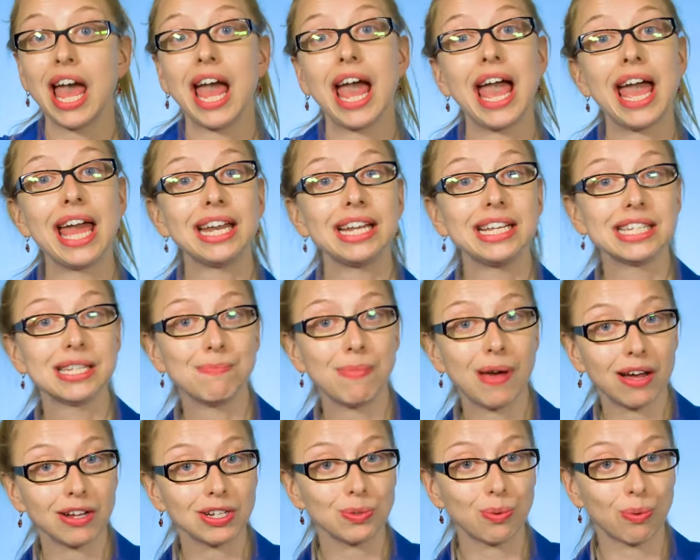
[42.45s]
and is
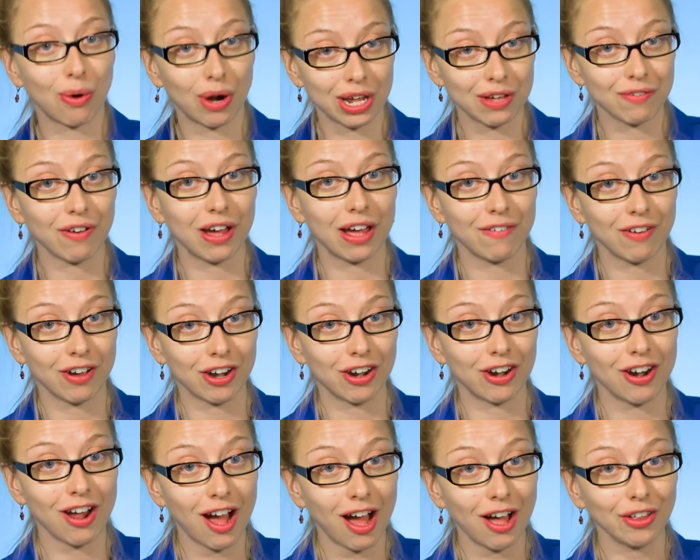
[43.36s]
about twenty-five
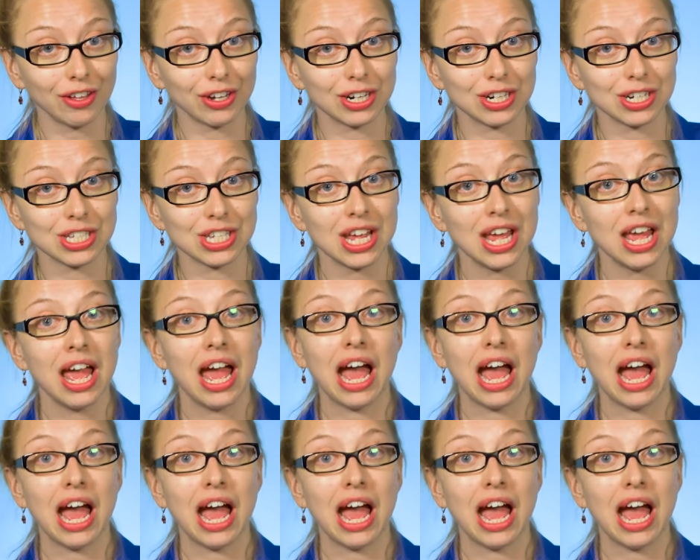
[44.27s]
hundred dollars.